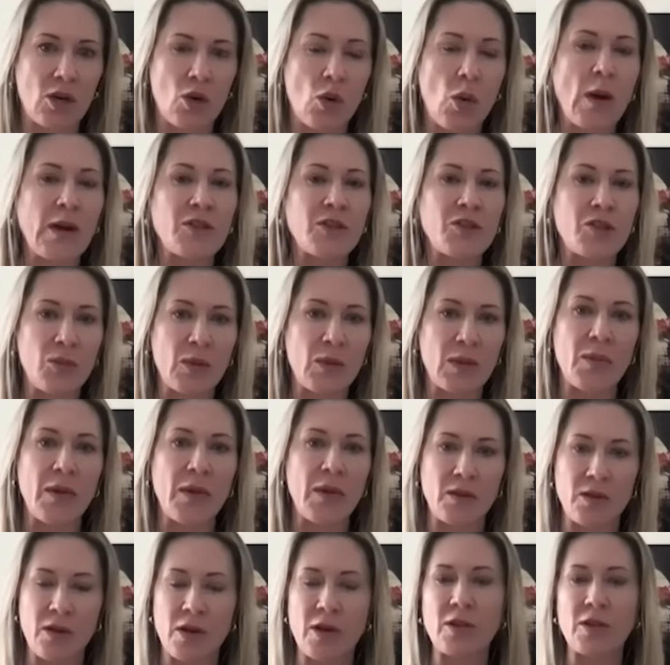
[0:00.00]
question with
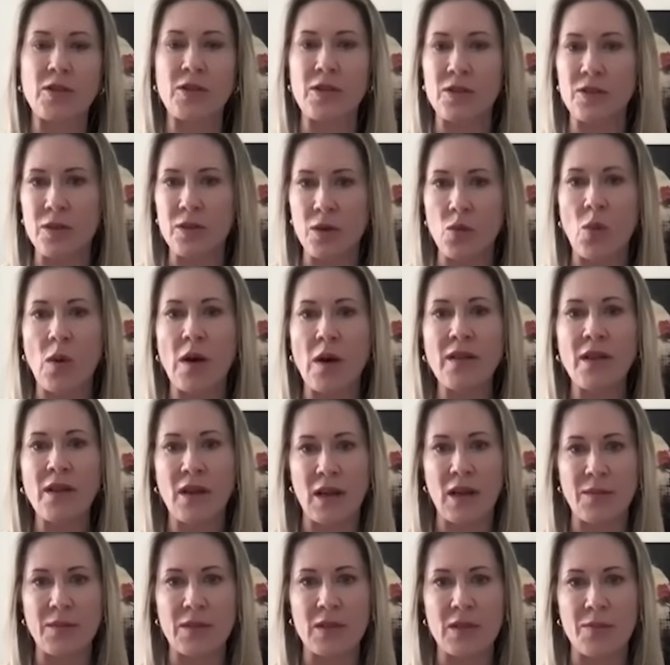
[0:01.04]
methodology. So one that
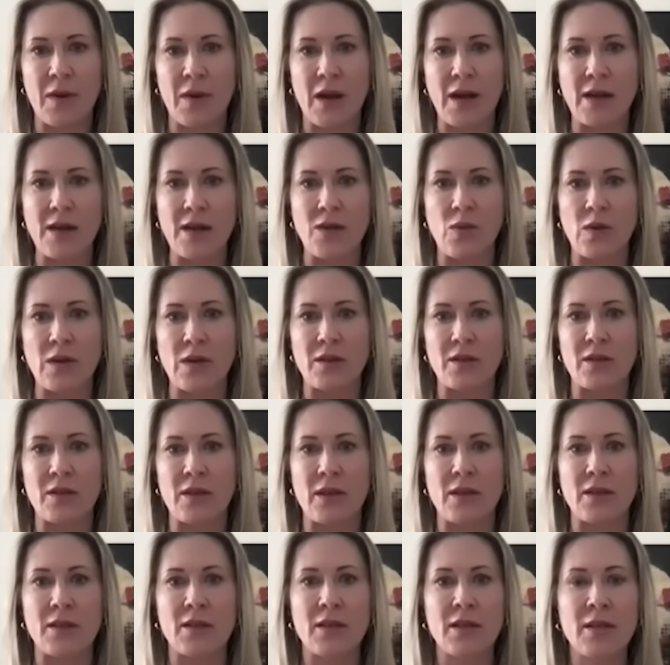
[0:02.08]
comes to mind was
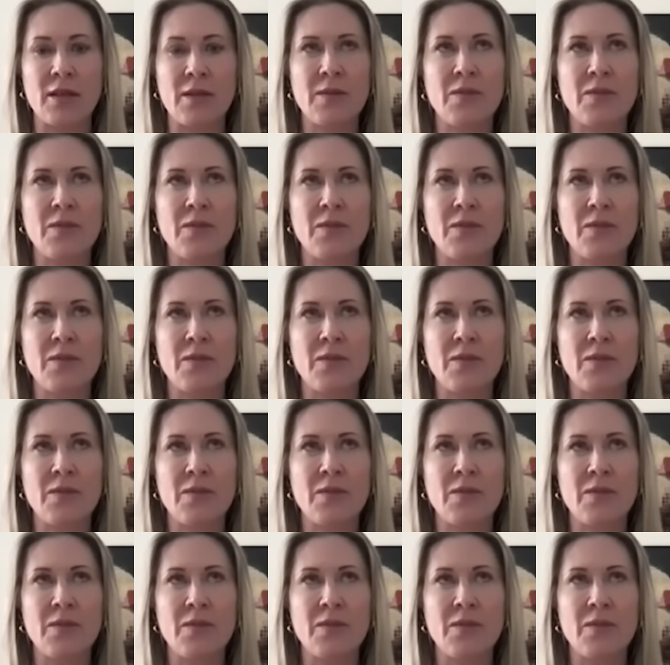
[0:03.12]
that